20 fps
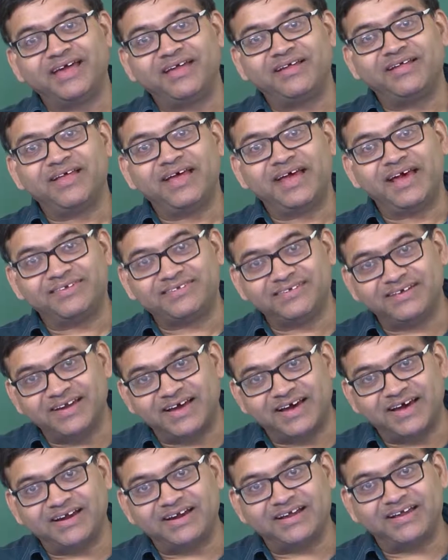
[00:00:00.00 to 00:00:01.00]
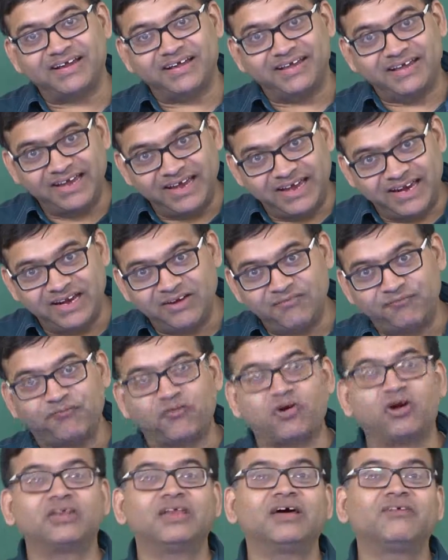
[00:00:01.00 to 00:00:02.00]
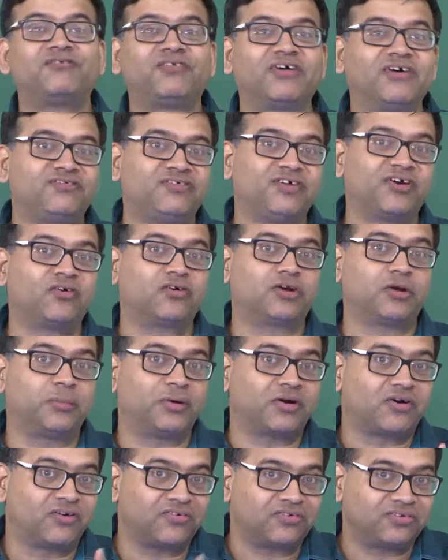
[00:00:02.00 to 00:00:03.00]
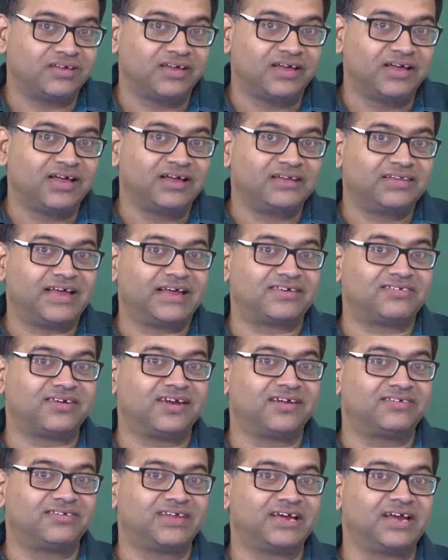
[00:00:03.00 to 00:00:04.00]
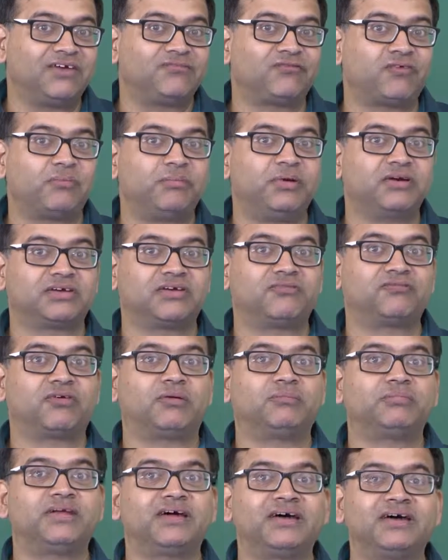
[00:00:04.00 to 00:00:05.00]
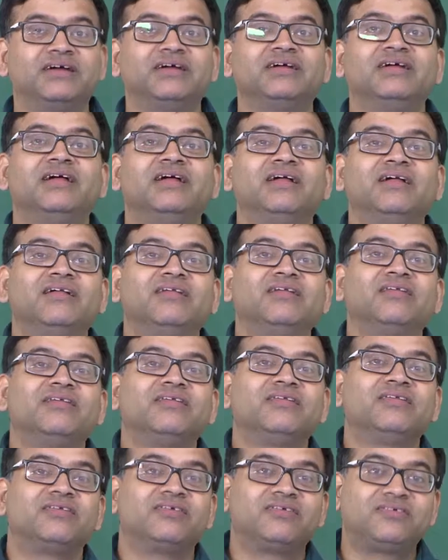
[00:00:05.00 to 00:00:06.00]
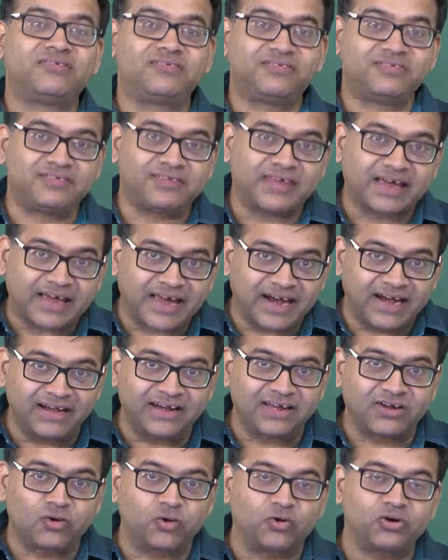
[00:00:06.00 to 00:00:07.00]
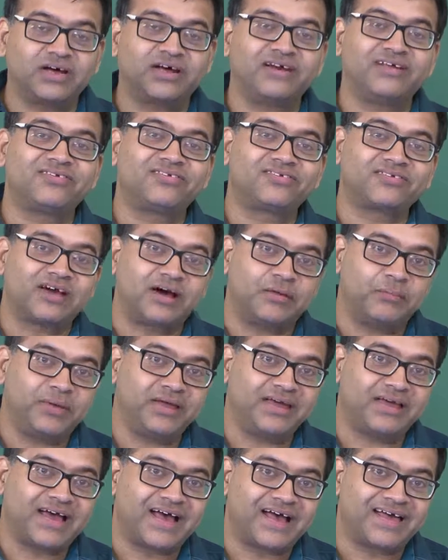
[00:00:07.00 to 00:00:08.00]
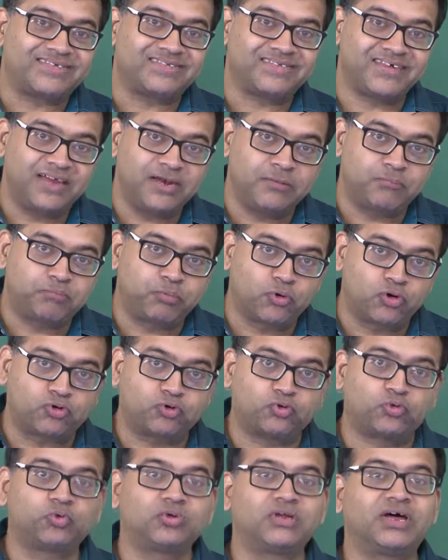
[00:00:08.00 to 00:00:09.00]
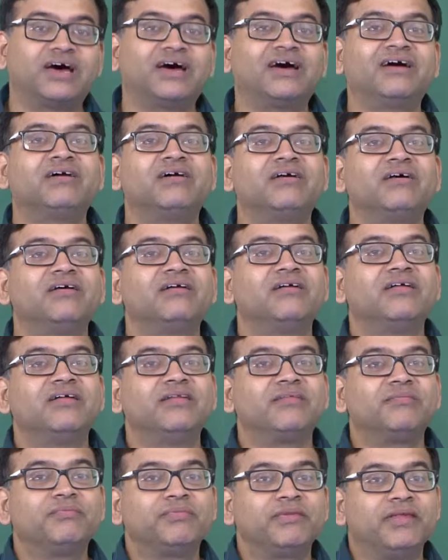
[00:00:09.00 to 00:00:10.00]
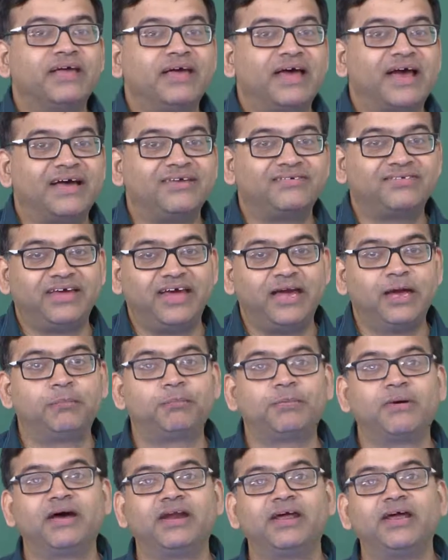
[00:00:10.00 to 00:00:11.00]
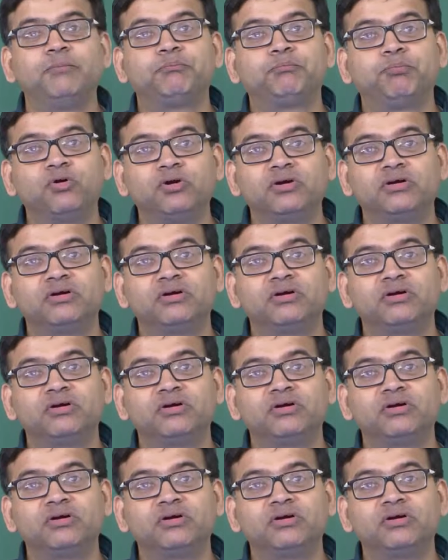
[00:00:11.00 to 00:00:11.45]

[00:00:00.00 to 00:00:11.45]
SNR in for the first decoder, because the extrinsic information from the second decoder is coming as input to the as a priori input